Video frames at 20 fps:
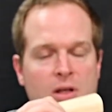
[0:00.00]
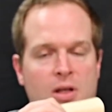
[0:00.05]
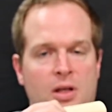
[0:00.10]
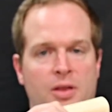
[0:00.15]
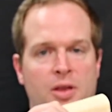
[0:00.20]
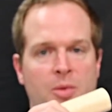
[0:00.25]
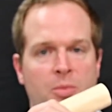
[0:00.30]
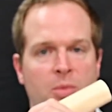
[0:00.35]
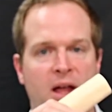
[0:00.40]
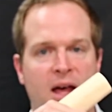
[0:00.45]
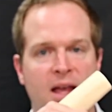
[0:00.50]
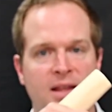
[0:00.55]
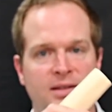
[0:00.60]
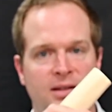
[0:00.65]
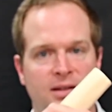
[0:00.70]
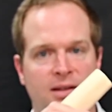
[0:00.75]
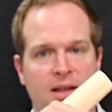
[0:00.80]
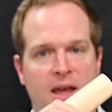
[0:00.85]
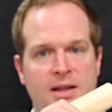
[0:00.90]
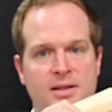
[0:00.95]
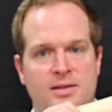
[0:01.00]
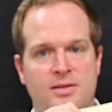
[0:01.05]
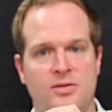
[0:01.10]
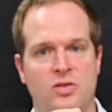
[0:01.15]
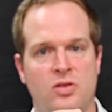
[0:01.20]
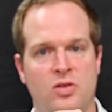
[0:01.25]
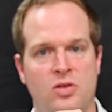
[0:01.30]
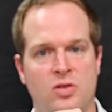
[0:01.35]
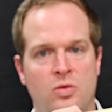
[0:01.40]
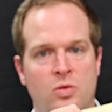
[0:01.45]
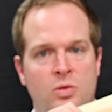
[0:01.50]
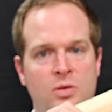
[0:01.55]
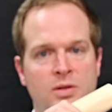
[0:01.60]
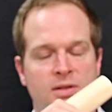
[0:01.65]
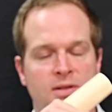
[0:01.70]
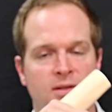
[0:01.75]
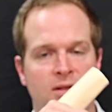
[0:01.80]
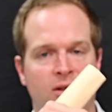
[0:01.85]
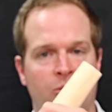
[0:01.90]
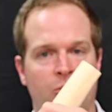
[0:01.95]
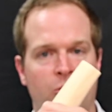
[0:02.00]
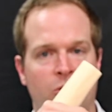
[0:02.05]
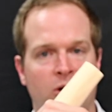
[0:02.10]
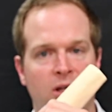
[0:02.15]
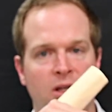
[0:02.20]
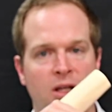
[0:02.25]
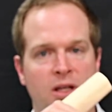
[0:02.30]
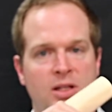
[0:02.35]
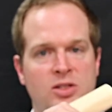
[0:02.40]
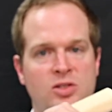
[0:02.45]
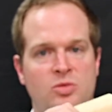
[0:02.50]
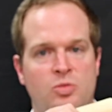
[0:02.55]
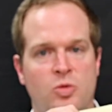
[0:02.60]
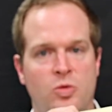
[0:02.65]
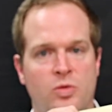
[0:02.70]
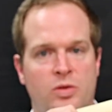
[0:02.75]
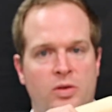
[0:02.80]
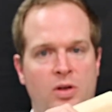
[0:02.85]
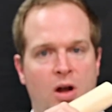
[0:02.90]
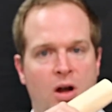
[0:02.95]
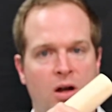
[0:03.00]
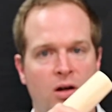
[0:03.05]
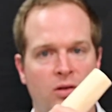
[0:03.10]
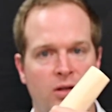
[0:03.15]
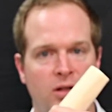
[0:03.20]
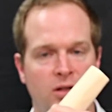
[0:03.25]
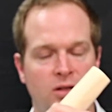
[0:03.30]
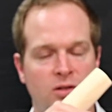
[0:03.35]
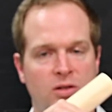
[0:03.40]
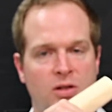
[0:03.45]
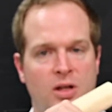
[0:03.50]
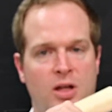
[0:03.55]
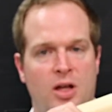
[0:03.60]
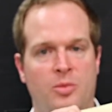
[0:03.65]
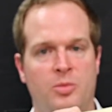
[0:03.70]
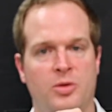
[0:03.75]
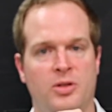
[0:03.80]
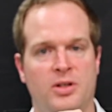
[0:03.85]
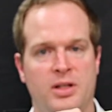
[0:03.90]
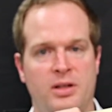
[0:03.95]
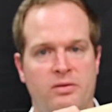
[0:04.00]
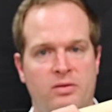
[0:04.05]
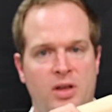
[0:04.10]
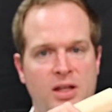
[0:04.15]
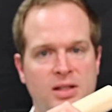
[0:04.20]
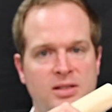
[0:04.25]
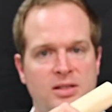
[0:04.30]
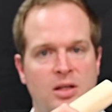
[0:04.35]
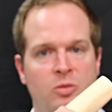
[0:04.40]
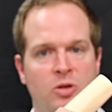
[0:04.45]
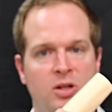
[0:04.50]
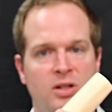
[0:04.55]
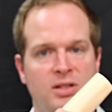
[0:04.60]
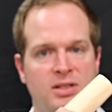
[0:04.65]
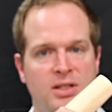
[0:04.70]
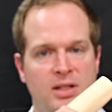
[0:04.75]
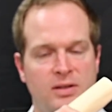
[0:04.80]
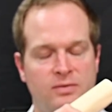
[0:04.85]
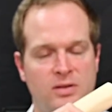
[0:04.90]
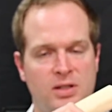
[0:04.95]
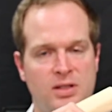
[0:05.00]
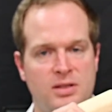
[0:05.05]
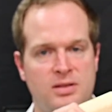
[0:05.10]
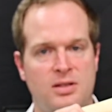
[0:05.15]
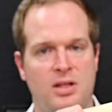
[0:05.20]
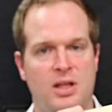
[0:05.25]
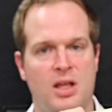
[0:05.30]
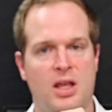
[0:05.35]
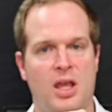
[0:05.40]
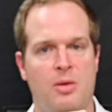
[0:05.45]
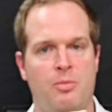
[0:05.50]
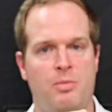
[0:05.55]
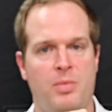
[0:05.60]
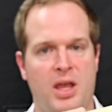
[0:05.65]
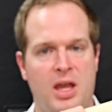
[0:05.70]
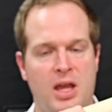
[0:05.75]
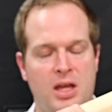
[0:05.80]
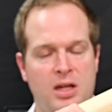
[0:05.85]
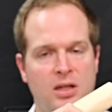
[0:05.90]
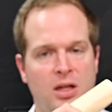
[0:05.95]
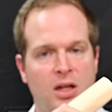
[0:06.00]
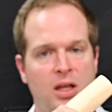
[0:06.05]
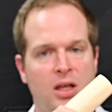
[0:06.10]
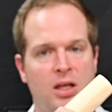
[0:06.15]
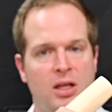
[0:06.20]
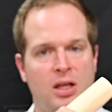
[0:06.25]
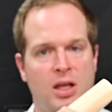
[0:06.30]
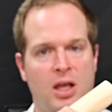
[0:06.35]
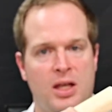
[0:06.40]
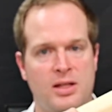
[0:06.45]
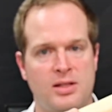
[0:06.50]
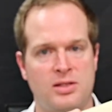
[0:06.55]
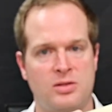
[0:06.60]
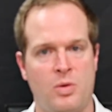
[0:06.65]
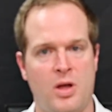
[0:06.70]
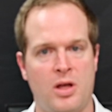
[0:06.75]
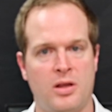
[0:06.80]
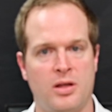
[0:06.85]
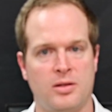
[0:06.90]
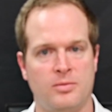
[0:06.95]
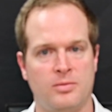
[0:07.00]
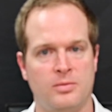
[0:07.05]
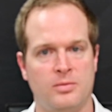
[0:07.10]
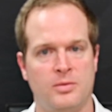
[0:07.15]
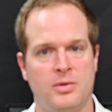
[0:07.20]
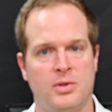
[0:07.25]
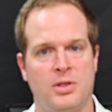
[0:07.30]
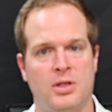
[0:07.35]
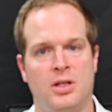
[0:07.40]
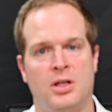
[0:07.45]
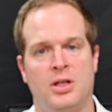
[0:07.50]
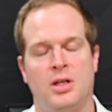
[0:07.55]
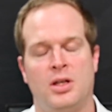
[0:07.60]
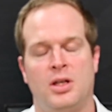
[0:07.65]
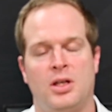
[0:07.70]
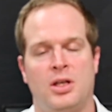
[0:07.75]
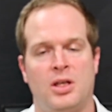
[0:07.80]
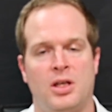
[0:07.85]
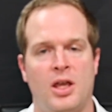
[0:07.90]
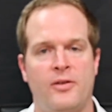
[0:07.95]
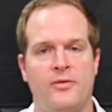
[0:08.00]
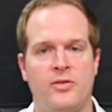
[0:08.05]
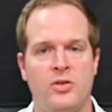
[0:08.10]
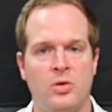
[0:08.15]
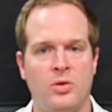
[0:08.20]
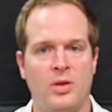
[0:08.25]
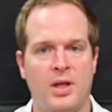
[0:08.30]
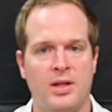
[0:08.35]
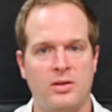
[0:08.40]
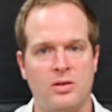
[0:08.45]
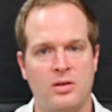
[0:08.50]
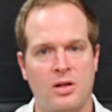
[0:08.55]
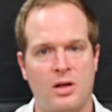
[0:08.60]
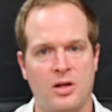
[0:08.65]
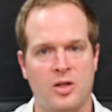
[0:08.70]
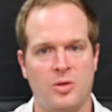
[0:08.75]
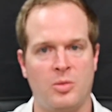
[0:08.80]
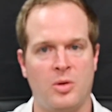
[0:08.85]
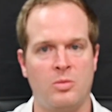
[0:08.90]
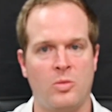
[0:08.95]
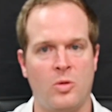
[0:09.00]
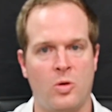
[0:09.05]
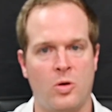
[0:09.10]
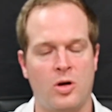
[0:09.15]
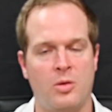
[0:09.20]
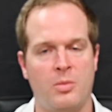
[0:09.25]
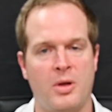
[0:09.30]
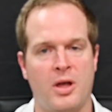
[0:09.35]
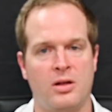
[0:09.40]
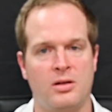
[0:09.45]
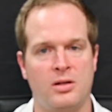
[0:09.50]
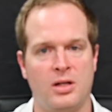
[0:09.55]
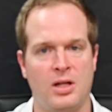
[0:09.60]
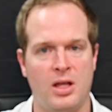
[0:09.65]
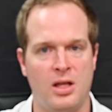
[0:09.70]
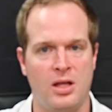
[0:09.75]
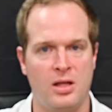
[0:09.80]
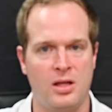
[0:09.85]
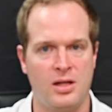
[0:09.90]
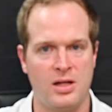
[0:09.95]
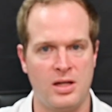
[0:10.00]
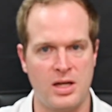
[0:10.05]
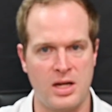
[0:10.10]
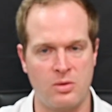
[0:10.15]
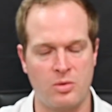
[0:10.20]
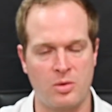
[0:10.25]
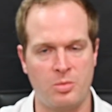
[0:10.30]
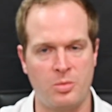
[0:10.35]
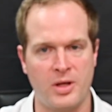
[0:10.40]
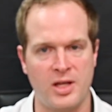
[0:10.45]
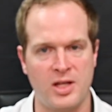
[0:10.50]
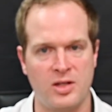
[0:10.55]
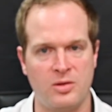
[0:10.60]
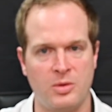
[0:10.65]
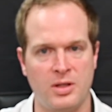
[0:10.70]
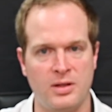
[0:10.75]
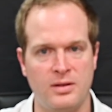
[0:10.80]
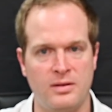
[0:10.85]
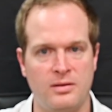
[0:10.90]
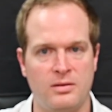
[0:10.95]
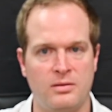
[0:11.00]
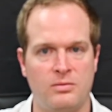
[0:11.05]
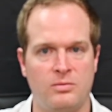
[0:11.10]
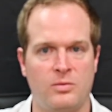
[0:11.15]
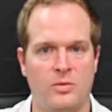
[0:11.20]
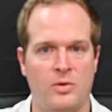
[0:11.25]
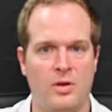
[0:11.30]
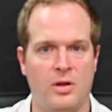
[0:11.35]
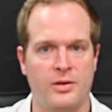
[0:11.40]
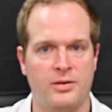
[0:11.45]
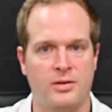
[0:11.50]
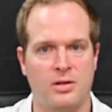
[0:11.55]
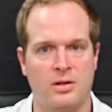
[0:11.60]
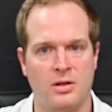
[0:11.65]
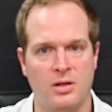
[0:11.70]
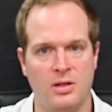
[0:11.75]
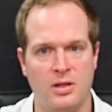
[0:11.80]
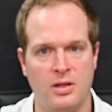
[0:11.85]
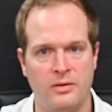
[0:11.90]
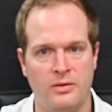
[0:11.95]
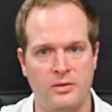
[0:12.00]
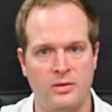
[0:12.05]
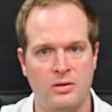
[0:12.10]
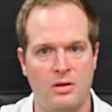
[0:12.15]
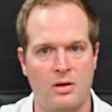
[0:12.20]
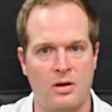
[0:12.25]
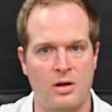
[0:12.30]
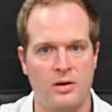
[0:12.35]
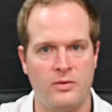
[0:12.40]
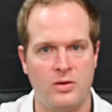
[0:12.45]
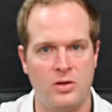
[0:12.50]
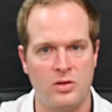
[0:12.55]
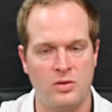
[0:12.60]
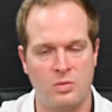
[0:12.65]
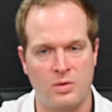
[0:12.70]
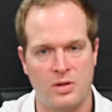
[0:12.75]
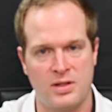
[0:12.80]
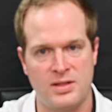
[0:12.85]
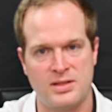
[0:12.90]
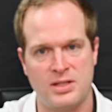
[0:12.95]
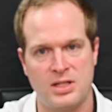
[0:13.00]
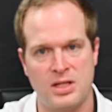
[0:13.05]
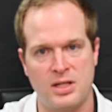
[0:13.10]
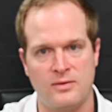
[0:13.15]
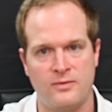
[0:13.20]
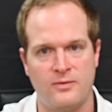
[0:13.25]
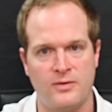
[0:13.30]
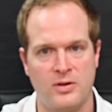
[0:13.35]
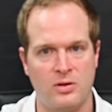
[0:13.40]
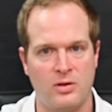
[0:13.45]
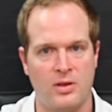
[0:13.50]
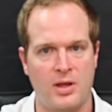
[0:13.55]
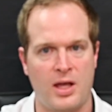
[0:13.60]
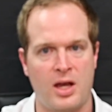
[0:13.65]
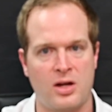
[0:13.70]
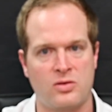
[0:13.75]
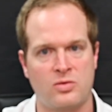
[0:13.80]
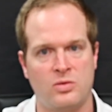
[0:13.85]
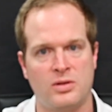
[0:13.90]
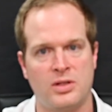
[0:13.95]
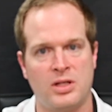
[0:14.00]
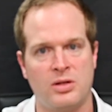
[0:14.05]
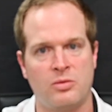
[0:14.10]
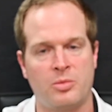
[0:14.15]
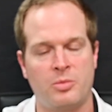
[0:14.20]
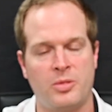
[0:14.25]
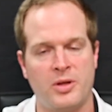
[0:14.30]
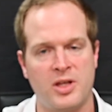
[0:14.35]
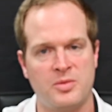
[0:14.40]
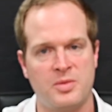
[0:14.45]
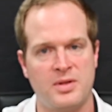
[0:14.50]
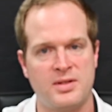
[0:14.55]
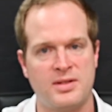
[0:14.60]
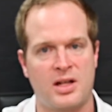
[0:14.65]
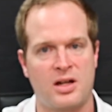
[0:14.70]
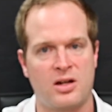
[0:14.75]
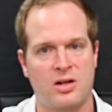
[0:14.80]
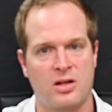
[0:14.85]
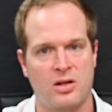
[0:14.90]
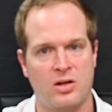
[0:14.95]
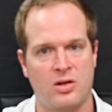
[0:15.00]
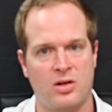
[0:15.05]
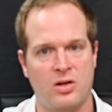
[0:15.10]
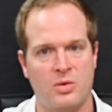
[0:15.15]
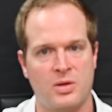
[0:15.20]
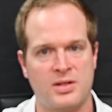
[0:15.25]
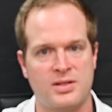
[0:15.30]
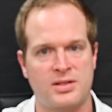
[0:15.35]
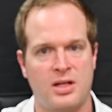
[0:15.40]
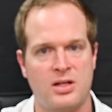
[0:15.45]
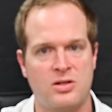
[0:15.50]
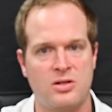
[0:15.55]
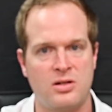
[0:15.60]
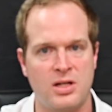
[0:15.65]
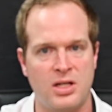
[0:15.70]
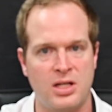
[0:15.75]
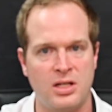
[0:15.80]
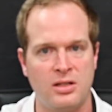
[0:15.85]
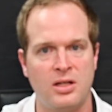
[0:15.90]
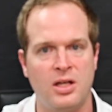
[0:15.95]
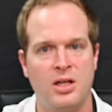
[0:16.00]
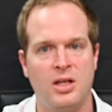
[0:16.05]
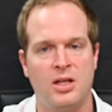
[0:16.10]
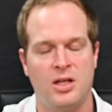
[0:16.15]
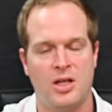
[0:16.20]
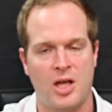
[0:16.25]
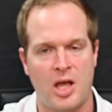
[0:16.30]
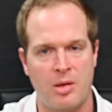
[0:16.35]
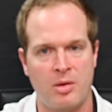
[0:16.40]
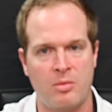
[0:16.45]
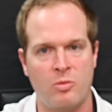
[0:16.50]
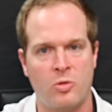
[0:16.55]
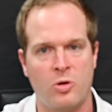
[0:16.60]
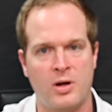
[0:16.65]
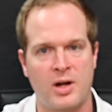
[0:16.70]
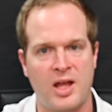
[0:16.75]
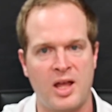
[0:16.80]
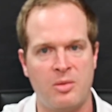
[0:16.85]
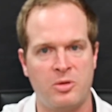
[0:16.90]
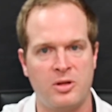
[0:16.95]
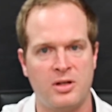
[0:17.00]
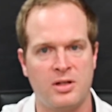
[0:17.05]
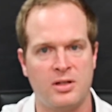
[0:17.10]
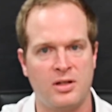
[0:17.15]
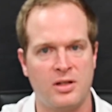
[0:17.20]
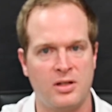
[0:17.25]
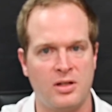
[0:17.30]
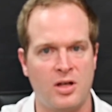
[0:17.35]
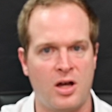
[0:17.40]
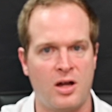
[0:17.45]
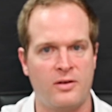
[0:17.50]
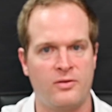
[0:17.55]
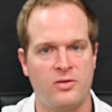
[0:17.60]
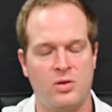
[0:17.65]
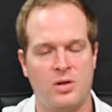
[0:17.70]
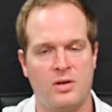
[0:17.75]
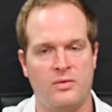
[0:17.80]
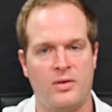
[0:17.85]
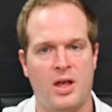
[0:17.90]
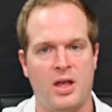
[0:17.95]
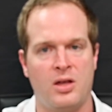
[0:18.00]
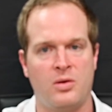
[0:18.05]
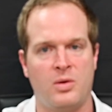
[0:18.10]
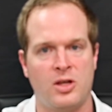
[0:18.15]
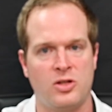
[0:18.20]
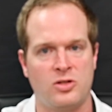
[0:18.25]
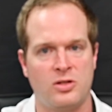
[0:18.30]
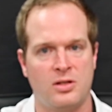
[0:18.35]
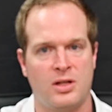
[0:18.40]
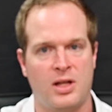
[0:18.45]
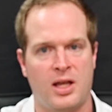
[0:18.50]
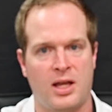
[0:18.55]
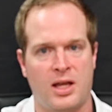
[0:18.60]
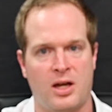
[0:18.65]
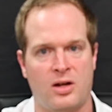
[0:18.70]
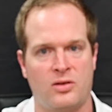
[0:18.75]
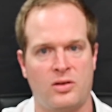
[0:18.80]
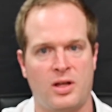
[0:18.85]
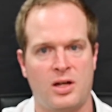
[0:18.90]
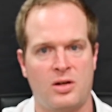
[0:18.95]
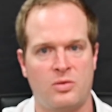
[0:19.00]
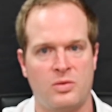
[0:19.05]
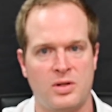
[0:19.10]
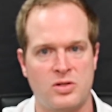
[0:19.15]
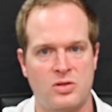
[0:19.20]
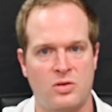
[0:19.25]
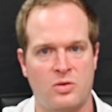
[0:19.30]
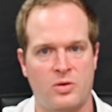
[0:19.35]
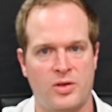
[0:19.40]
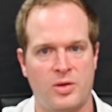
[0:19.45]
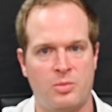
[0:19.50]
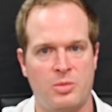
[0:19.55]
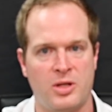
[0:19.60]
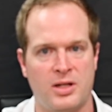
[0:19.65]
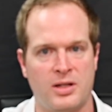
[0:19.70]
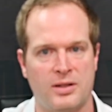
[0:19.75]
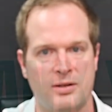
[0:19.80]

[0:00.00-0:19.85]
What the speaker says: The plastic acts as the new slippery and smooth cartilage to help alleviate some of your stiffness, pain, and swelling. If you'd like to talk to me more about knee replacements, the alternatives, or if you just want to see and feel the actual knee replacements that are going to go inside your knee, I'd be more than happy to offer you an evaluation at Carolina Regional Orthopedics.